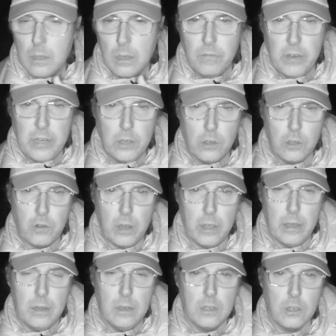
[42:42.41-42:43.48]
the videos
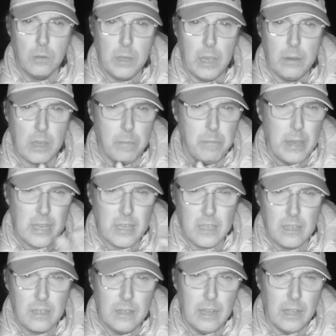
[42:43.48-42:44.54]
rather, sometimes I
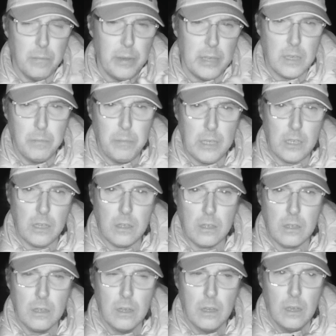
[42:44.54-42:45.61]
miss little bits and
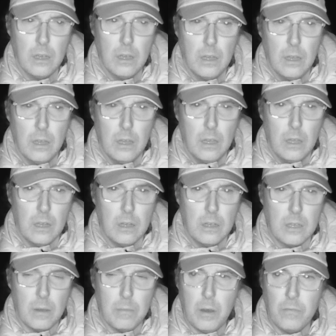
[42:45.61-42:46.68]
pieces
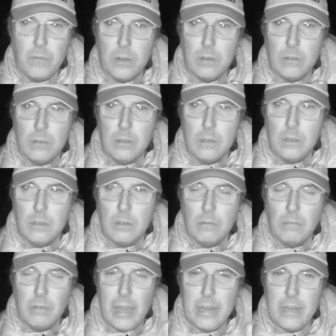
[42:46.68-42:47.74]
because I'm often
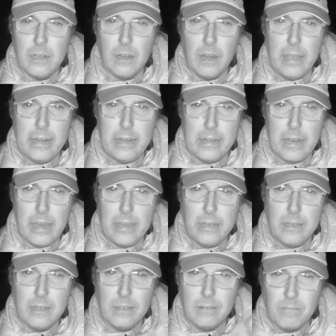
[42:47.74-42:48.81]
editing late at
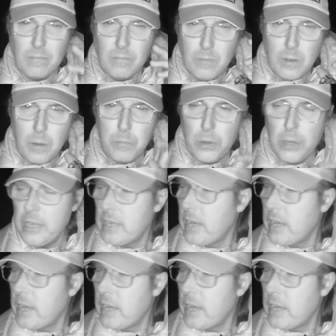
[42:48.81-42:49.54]
night and I'm pretty